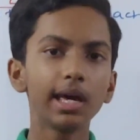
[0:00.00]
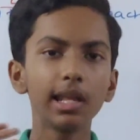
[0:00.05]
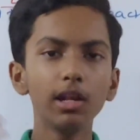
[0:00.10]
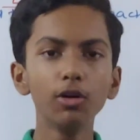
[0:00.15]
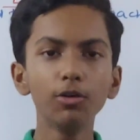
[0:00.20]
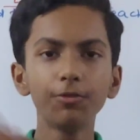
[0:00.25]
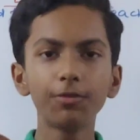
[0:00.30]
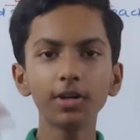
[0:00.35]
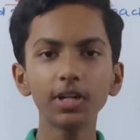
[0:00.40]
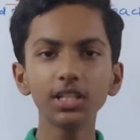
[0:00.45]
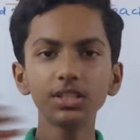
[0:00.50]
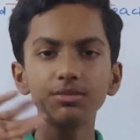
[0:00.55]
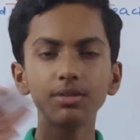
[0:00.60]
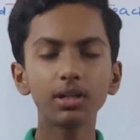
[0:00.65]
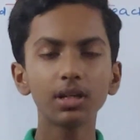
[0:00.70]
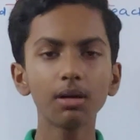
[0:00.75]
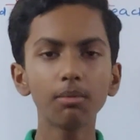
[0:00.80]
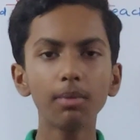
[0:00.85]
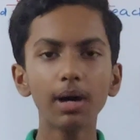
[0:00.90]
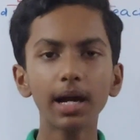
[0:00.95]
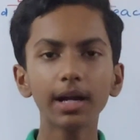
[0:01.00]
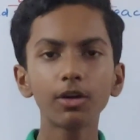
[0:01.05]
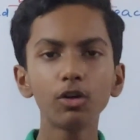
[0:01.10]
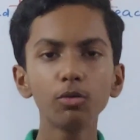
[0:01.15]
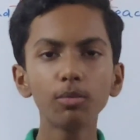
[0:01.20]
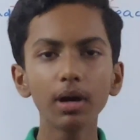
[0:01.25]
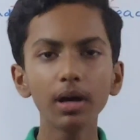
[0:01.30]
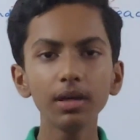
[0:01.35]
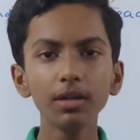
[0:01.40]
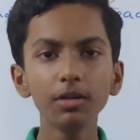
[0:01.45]
Hello friends, welcome back
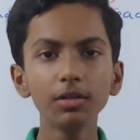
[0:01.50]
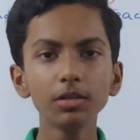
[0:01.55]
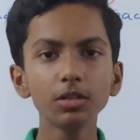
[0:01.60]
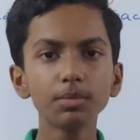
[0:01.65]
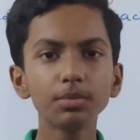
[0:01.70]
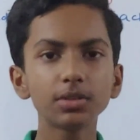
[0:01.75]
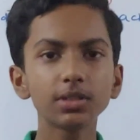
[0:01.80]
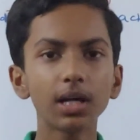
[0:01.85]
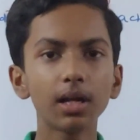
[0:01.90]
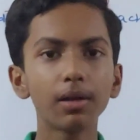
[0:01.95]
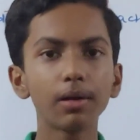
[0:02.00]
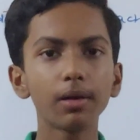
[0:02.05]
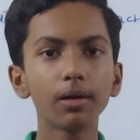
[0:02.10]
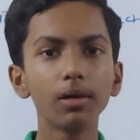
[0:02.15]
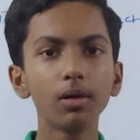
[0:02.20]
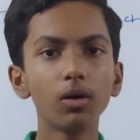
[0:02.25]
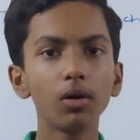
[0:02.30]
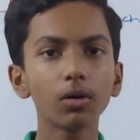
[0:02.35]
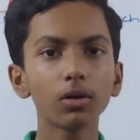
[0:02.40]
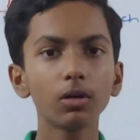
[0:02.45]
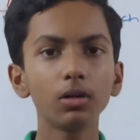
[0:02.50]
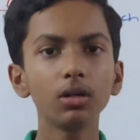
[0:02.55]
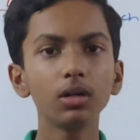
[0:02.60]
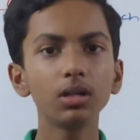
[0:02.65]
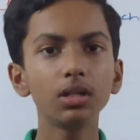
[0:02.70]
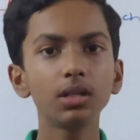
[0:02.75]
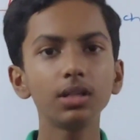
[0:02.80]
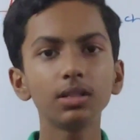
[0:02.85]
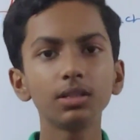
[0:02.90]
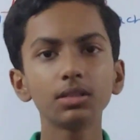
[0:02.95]
to my YouTube channel Unlock Your
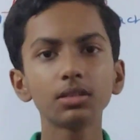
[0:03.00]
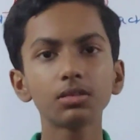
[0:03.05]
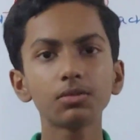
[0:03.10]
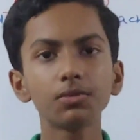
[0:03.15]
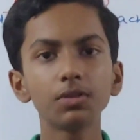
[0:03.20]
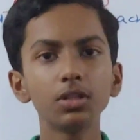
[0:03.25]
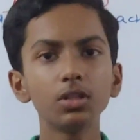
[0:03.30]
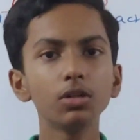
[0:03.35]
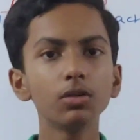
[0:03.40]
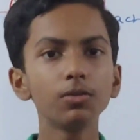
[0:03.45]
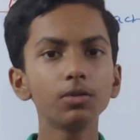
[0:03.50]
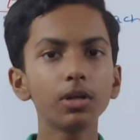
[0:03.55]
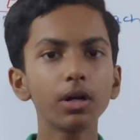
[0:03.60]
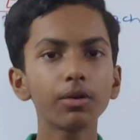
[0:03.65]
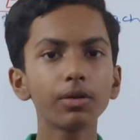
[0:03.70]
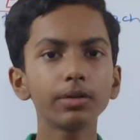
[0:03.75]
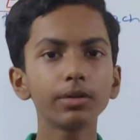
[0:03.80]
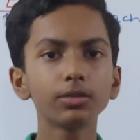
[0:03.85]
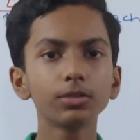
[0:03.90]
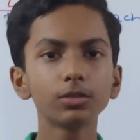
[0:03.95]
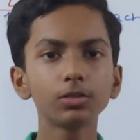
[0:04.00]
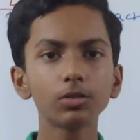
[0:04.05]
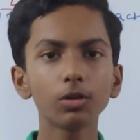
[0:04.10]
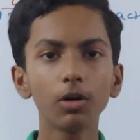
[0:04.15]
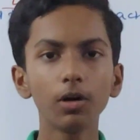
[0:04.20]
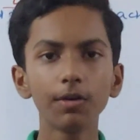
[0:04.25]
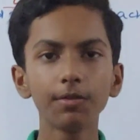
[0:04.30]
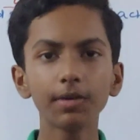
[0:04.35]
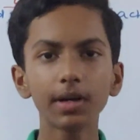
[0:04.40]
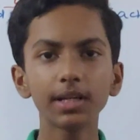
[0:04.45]
Learning. In this video we are going to
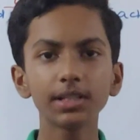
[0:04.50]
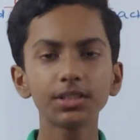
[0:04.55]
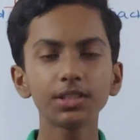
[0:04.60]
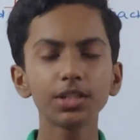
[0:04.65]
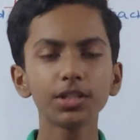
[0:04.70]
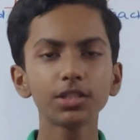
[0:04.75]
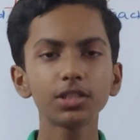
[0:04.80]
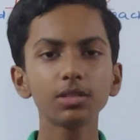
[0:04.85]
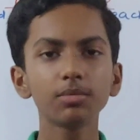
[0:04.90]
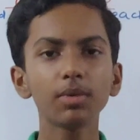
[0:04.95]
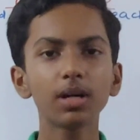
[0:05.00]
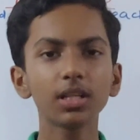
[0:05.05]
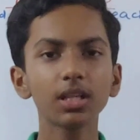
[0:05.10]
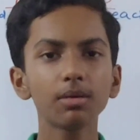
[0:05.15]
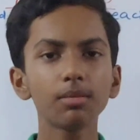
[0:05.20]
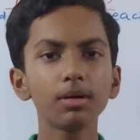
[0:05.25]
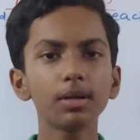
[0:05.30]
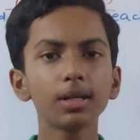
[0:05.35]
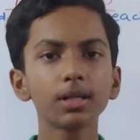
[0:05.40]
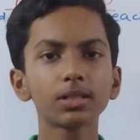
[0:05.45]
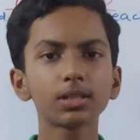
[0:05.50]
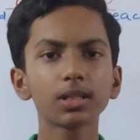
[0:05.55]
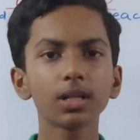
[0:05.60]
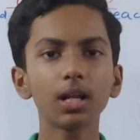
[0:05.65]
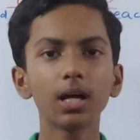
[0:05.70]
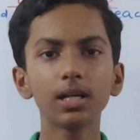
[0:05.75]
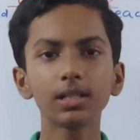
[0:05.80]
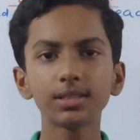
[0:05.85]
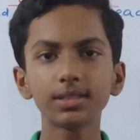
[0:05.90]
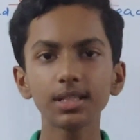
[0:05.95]
solve ICSE Mathematics
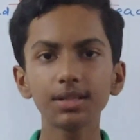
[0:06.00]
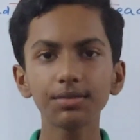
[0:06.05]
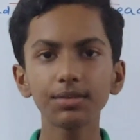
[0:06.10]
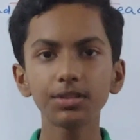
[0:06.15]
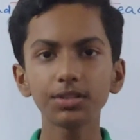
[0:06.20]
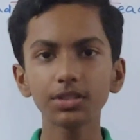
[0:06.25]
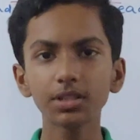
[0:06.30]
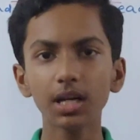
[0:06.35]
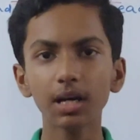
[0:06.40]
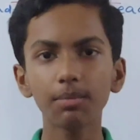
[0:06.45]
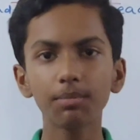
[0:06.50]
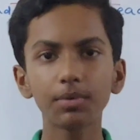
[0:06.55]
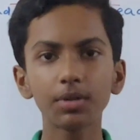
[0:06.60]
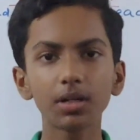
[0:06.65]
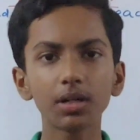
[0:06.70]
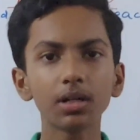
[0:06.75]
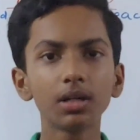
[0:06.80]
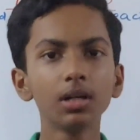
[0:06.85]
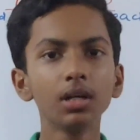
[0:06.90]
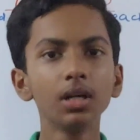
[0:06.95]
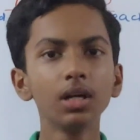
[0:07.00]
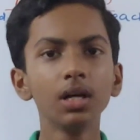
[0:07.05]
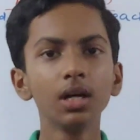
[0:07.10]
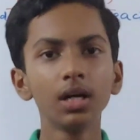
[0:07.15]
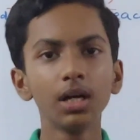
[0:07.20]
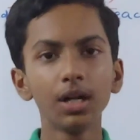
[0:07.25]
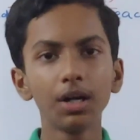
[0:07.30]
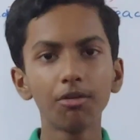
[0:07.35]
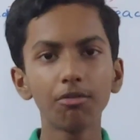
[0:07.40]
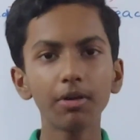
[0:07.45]
class 7 chapter
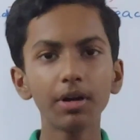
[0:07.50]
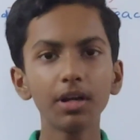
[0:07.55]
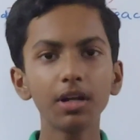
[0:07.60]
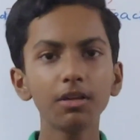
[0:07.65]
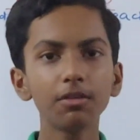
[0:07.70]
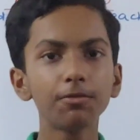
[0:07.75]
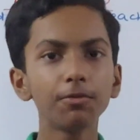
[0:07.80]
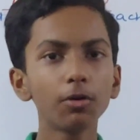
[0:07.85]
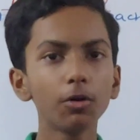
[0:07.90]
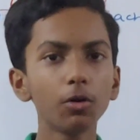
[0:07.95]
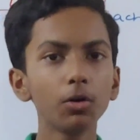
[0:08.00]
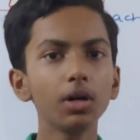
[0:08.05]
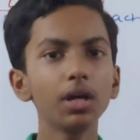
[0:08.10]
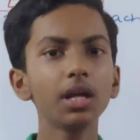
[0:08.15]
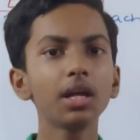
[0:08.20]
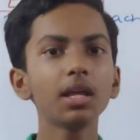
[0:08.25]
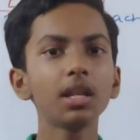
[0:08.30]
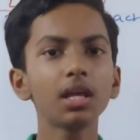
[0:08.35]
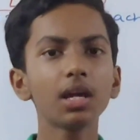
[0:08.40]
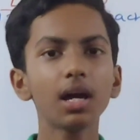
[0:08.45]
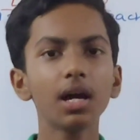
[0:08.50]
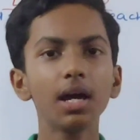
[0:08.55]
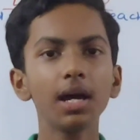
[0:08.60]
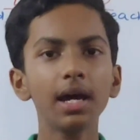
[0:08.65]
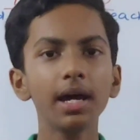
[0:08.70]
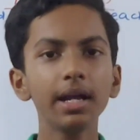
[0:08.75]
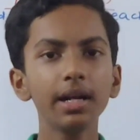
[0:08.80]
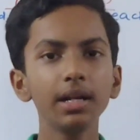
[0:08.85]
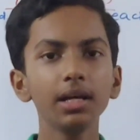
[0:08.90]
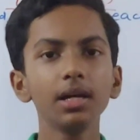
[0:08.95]
24 area
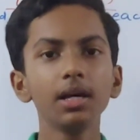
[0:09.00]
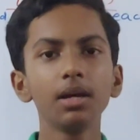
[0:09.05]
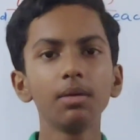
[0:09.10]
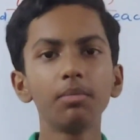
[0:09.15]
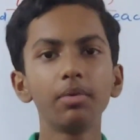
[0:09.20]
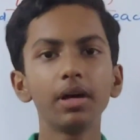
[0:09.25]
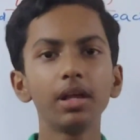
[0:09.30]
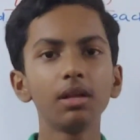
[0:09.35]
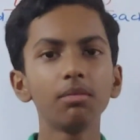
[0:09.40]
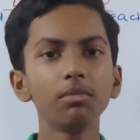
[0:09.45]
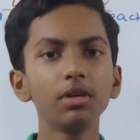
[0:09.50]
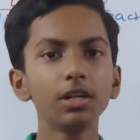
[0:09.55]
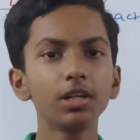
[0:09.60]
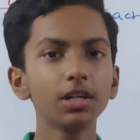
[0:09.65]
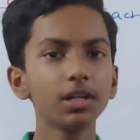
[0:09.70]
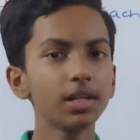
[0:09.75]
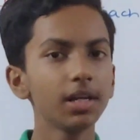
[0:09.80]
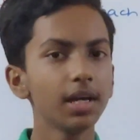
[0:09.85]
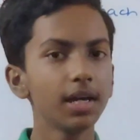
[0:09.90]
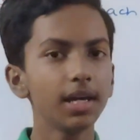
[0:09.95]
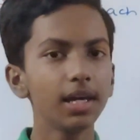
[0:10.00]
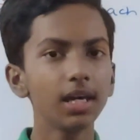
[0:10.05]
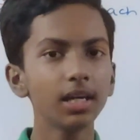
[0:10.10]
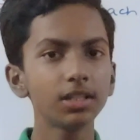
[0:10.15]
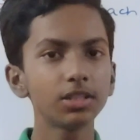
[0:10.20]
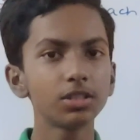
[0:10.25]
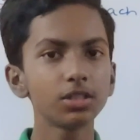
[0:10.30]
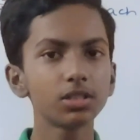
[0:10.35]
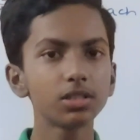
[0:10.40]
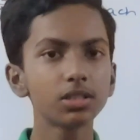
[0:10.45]
and perimeter
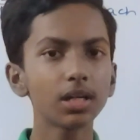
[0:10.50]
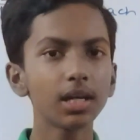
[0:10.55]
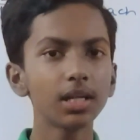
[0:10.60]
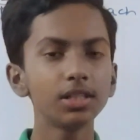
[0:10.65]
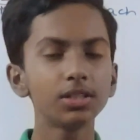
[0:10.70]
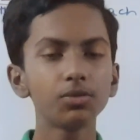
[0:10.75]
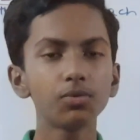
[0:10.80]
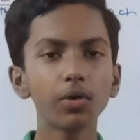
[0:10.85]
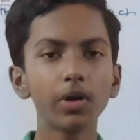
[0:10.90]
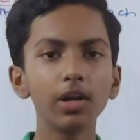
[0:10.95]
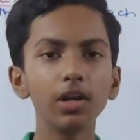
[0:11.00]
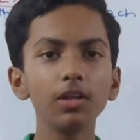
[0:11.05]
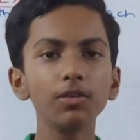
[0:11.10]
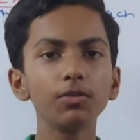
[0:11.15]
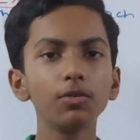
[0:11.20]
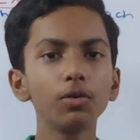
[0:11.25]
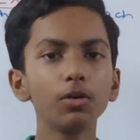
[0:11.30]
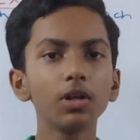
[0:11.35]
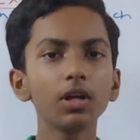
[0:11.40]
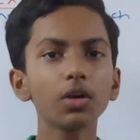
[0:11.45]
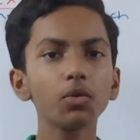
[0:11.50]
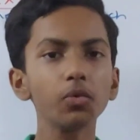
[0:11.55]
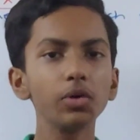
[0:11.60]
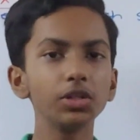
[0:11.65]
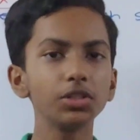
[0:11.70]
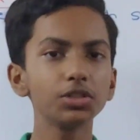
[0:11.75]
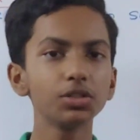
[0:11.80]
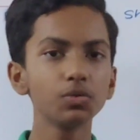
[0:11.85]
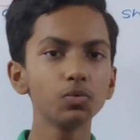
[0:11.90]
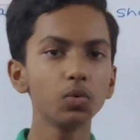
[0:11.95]
exercise 24a
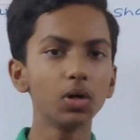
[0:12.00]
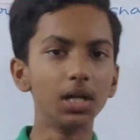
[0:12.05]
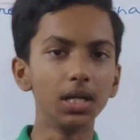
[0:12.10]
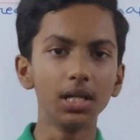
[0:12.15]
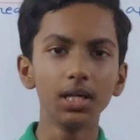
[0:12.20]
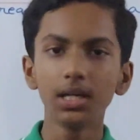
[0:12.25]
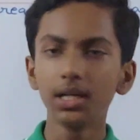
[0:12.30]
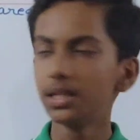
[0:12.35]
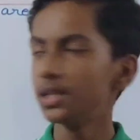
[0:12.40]
question 1.